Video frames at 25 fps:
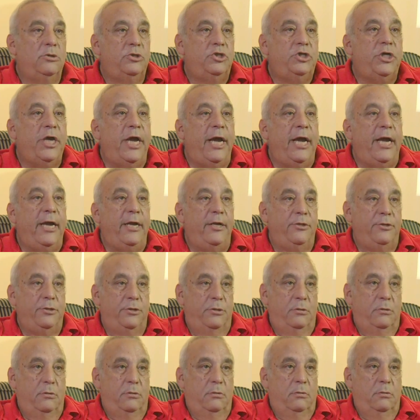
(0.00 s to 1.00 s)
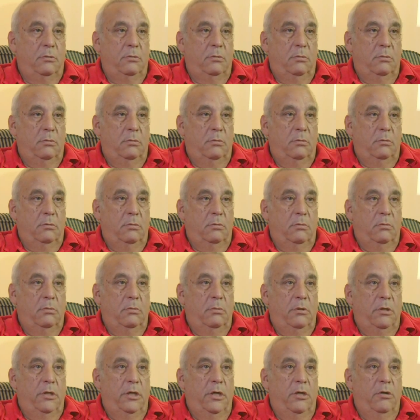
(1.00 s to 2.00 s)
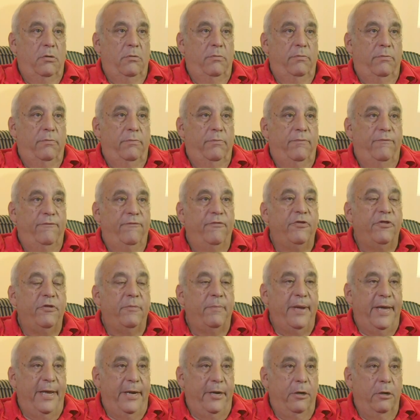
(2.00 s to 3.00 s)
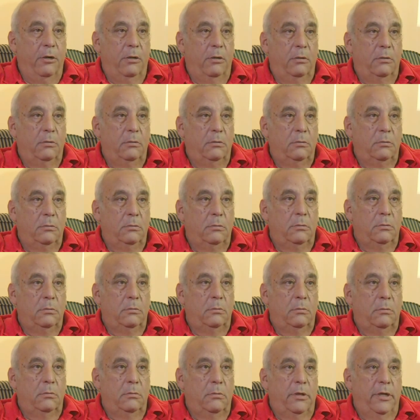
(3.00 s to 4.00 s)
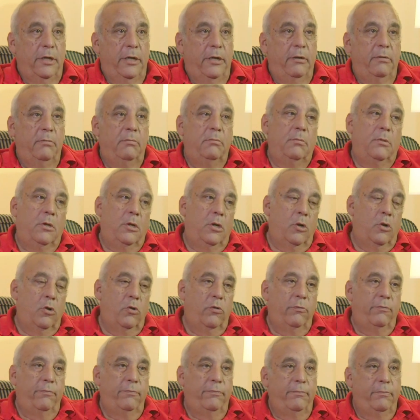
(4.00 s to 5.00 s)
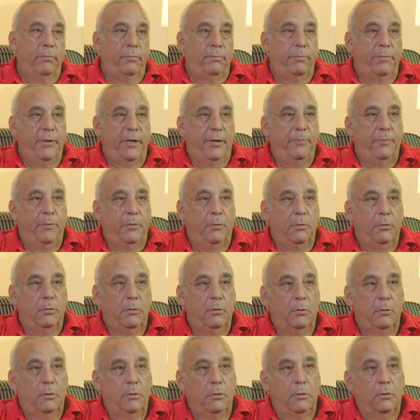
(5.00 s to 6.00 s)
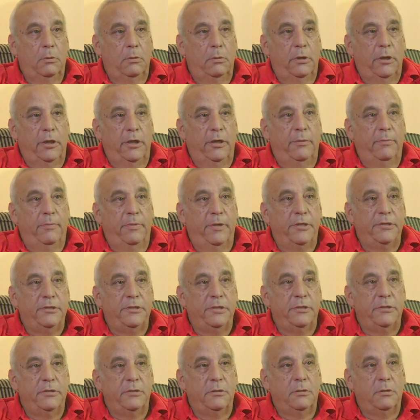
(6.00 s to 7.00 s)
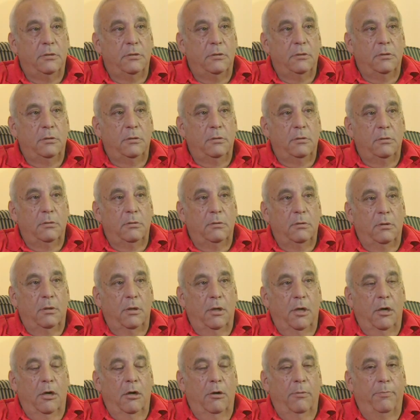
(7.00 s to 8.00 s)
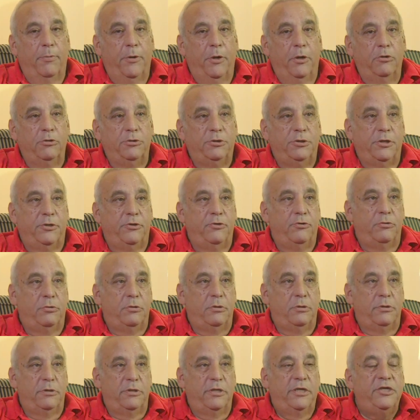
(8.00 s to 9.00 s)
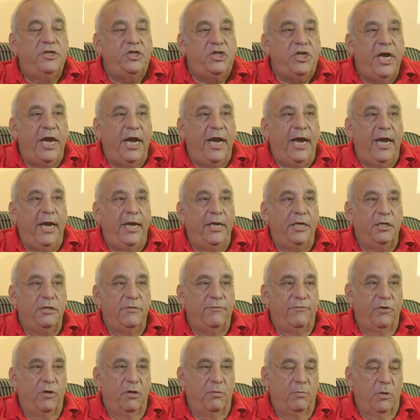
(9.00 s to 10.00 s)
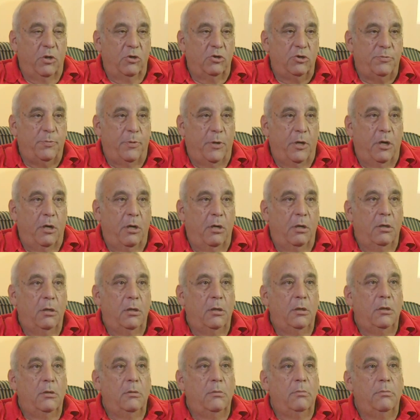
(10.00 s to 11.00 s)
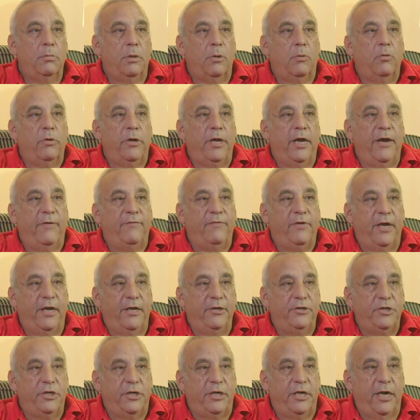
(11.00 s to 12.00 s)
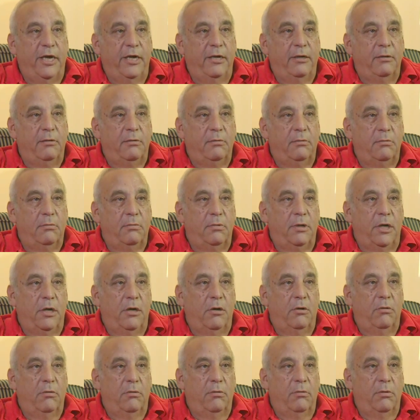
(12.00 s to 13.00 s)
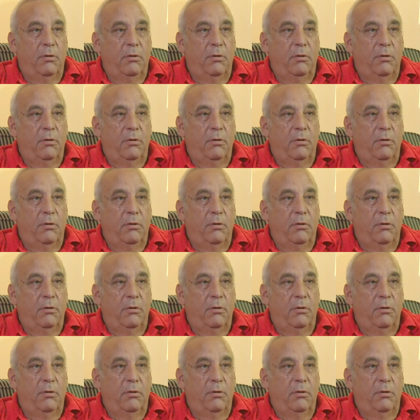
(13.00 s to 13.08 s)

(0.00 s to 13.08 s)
change, you know, for the better. And old people in the business are opposed to change for the most part, but we have to educate, you know,